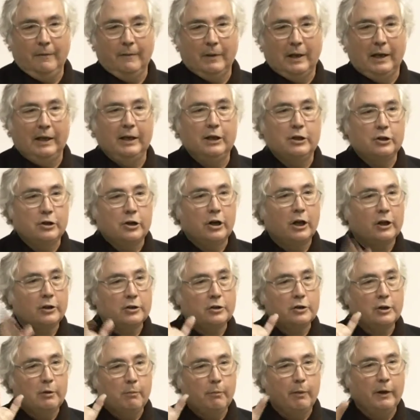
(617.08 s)
and it's
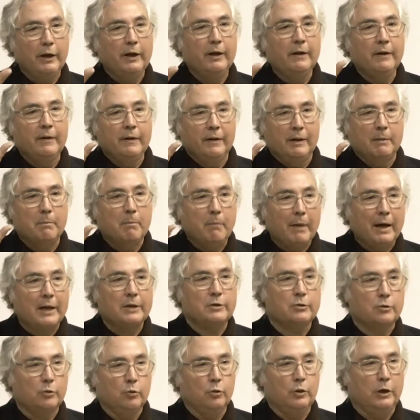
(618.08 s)
not simply the
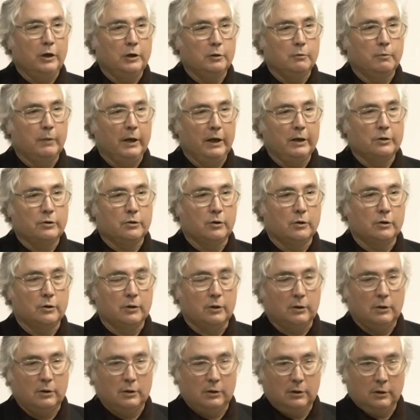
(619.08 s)
mass tourism based
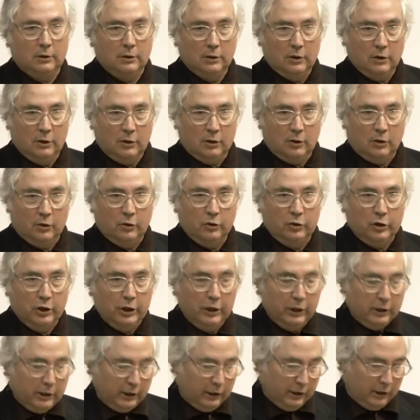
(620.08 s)
on
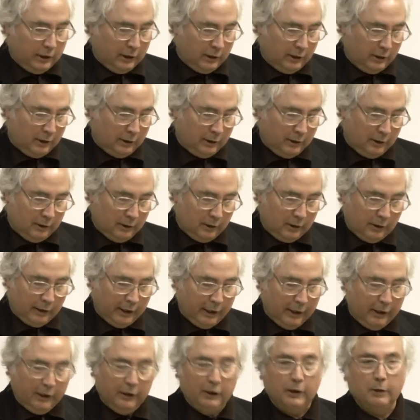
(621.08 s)
drinking and
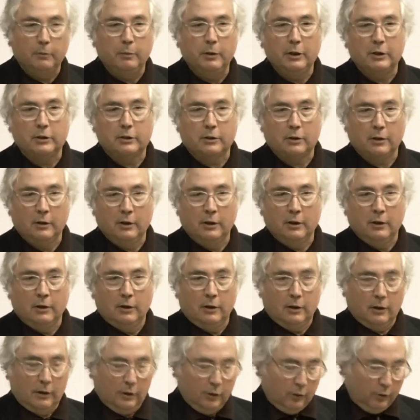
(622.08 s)
laying in the beach
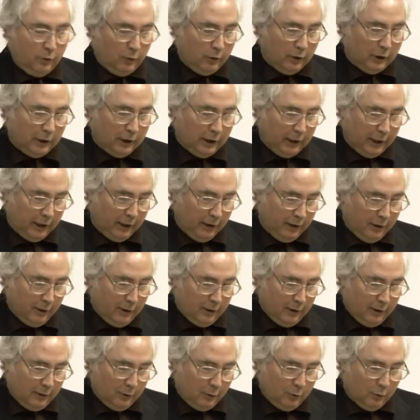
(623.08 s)
during the day
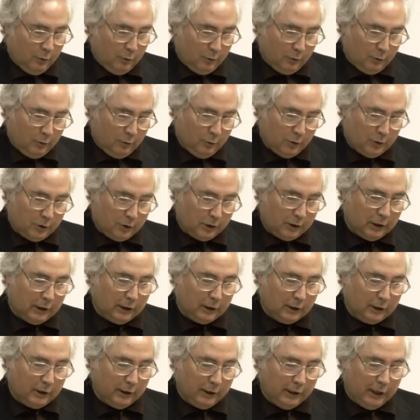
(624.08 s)
to
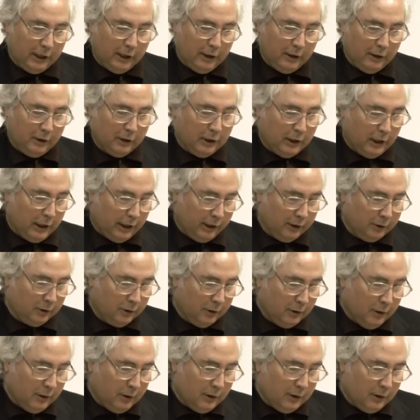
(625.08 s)
start again in the night.